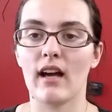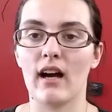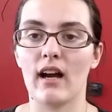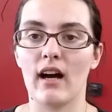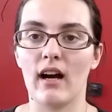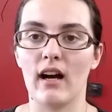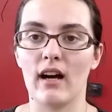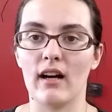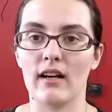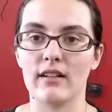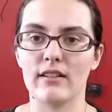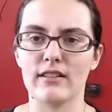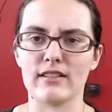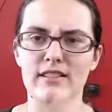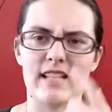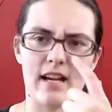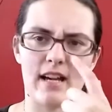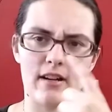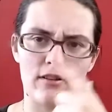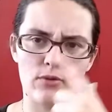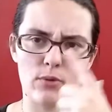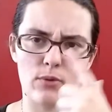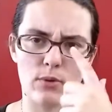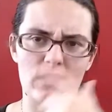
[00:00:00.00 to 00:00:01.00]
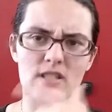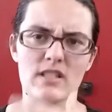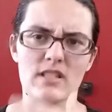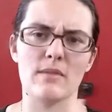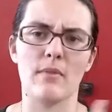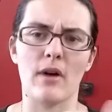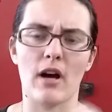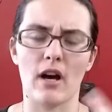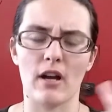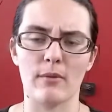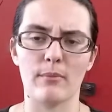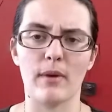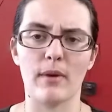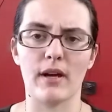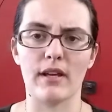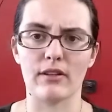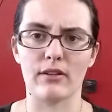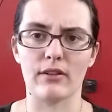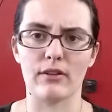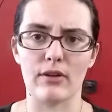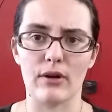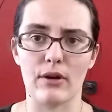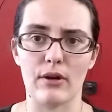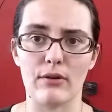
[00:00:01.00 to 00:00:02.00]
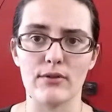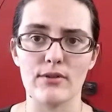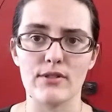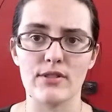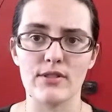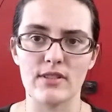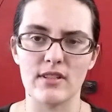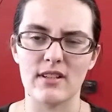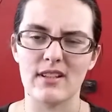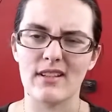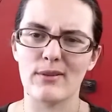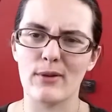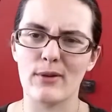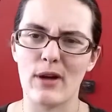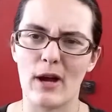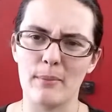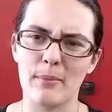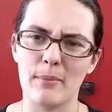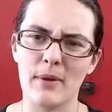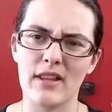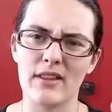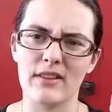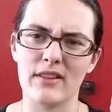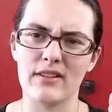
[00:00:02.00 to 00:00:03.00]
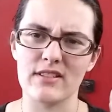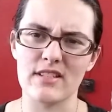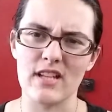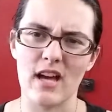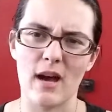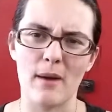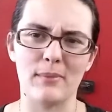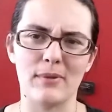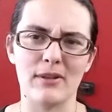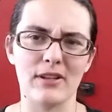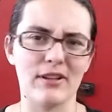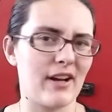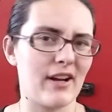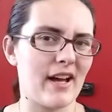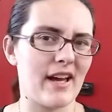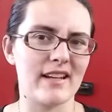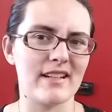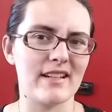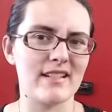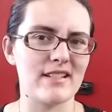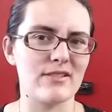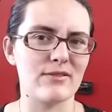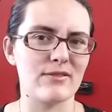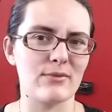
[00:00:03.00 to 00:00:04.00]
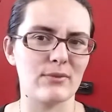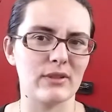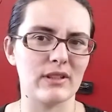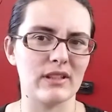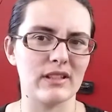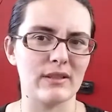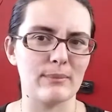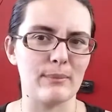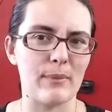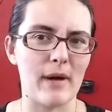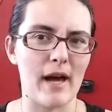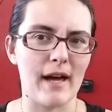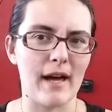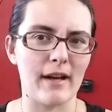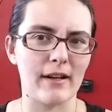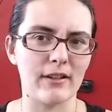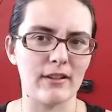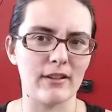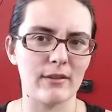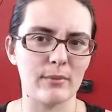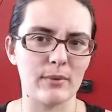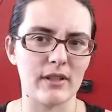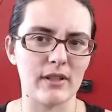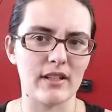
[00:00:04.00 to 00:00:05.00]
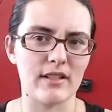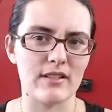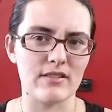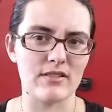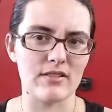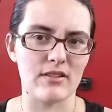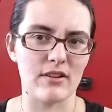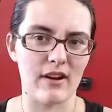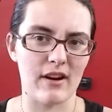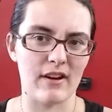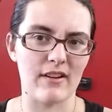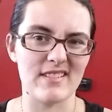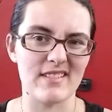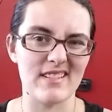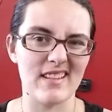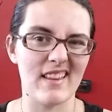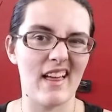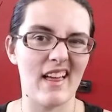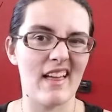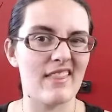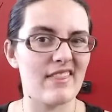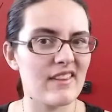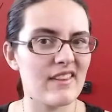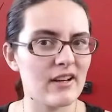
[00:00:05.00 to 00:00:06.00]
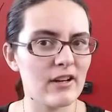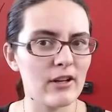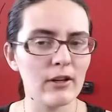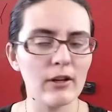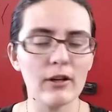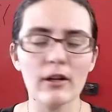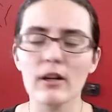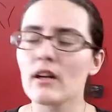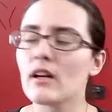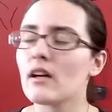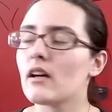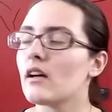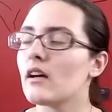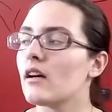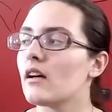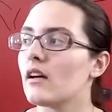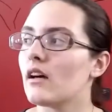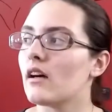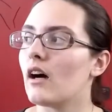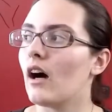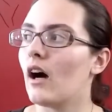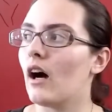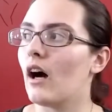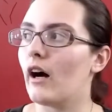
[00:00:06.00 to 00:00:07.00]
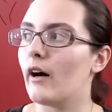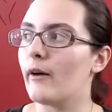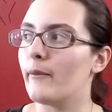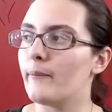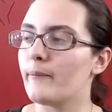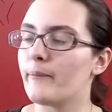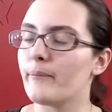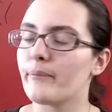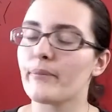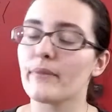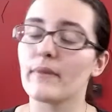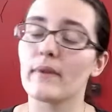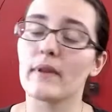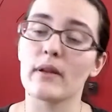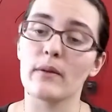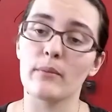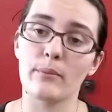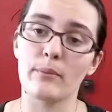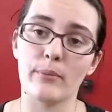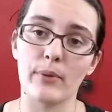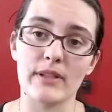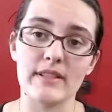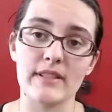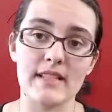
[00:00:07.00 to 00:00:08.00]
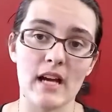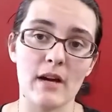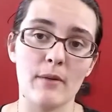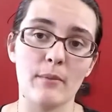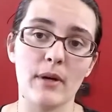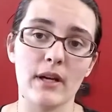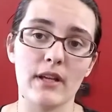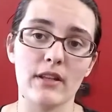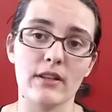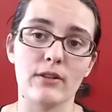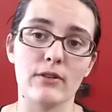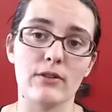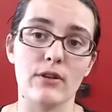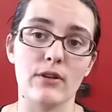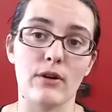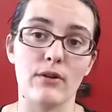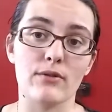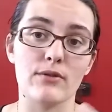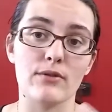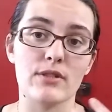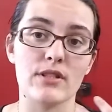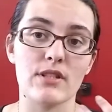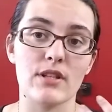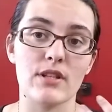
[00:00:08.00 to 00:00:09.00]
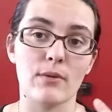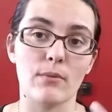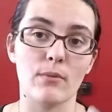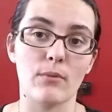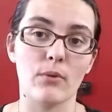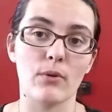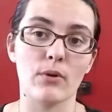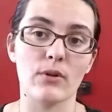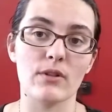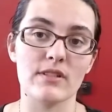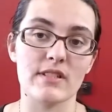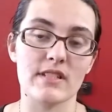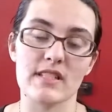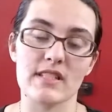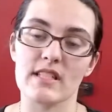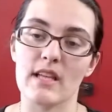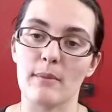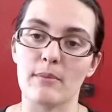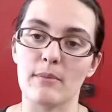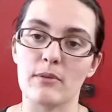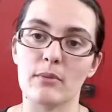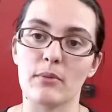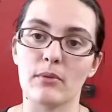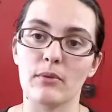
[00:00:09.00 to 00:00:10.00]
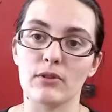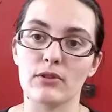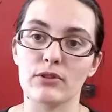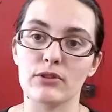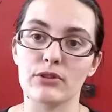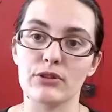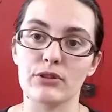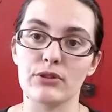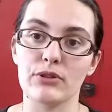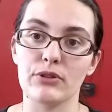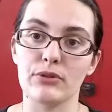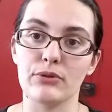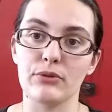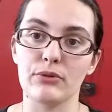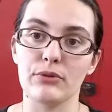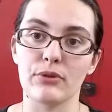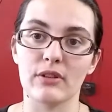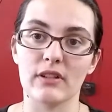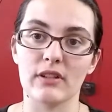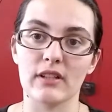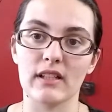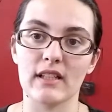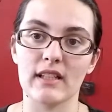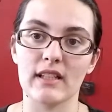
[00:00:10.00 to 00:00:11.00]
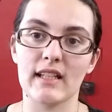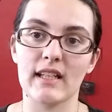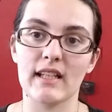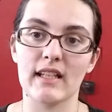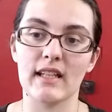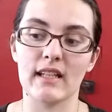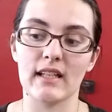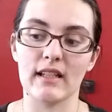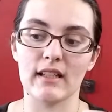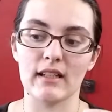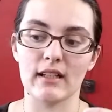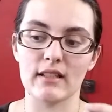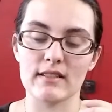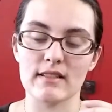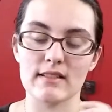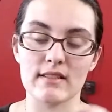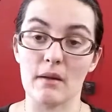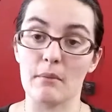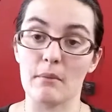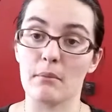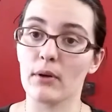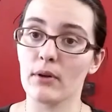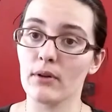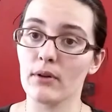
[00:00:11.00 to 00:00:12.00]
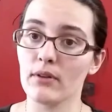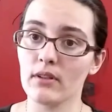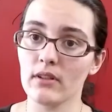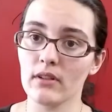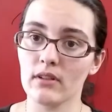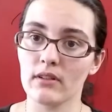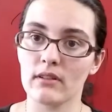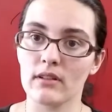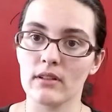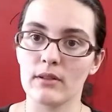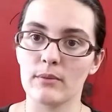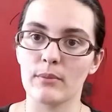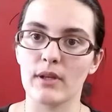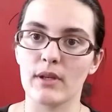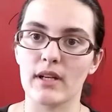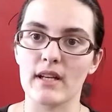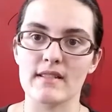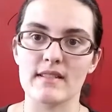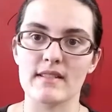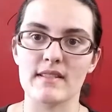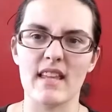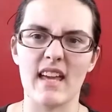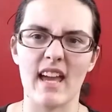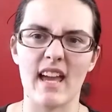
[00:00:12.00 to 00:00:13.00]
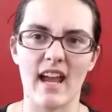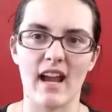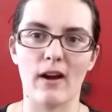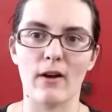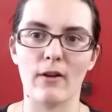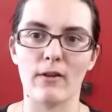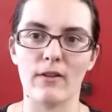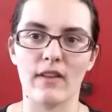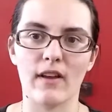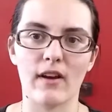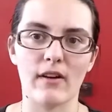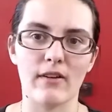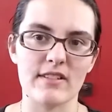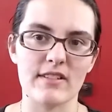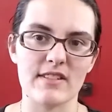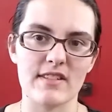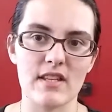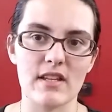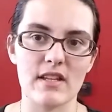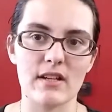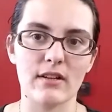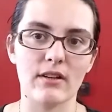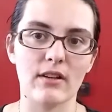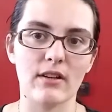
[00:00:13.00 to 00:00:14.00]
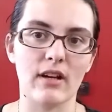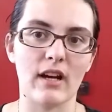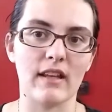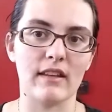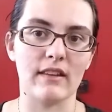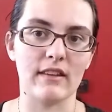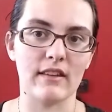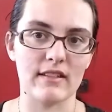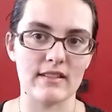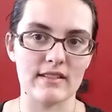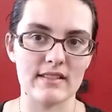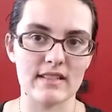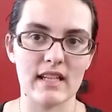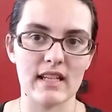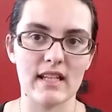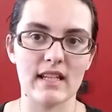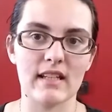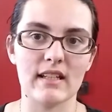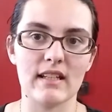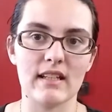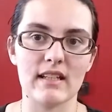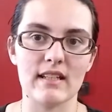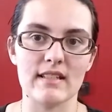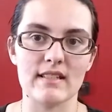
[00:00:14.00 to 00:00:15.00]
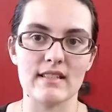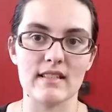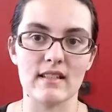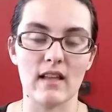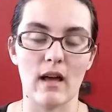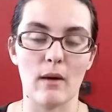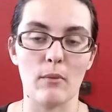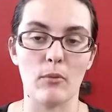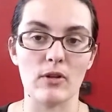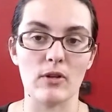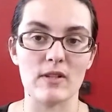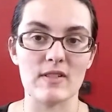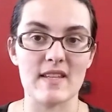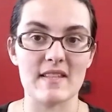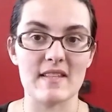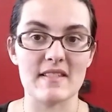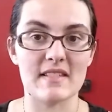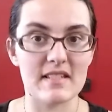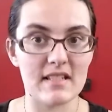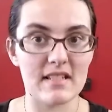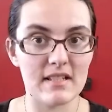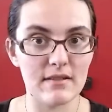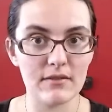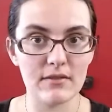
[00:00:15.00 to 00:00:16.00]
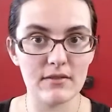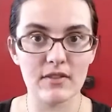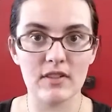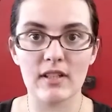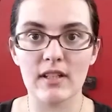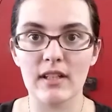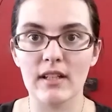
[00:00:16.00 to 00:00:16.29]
down towards the bottom by their nose, up by the top of their head, it doesn't really matter because their hair is a lot thicker. But down by their nose, they're more susceptible to getting sunburned because the hair there is thinner and the skin is a lot more sensitive.